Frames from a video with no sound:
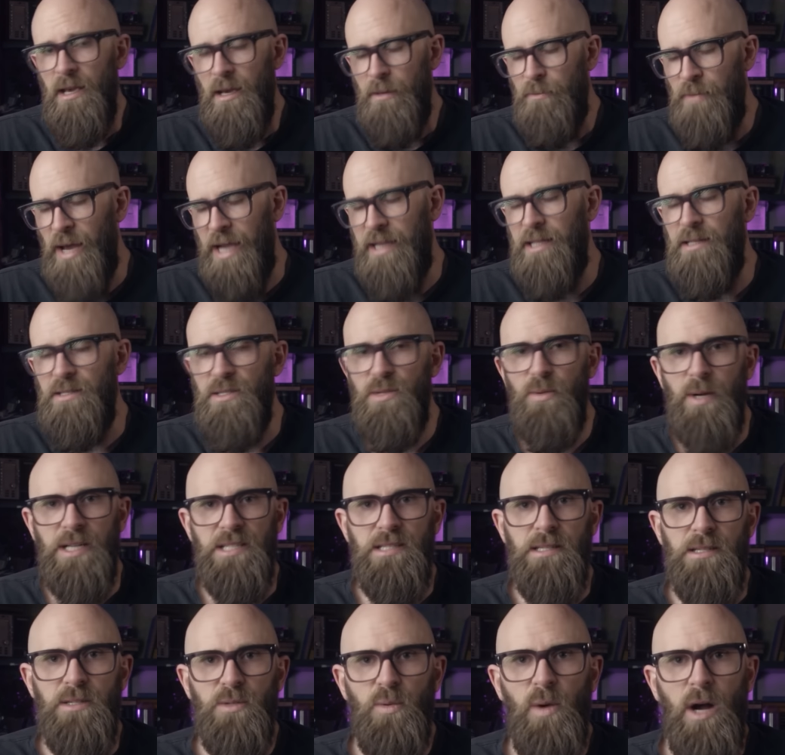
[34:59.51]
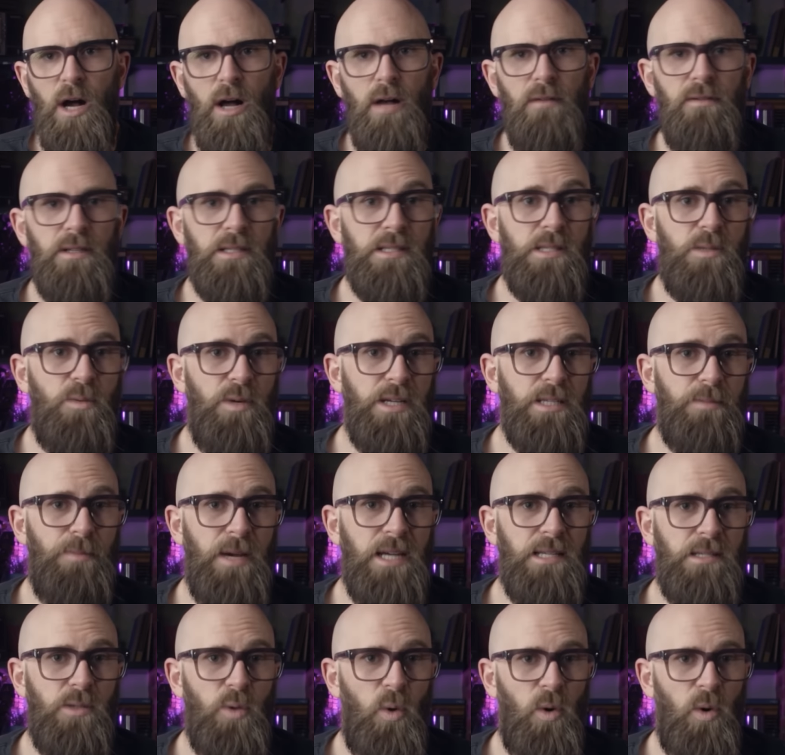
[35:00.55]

Back in twenty twelve, a Swiss-based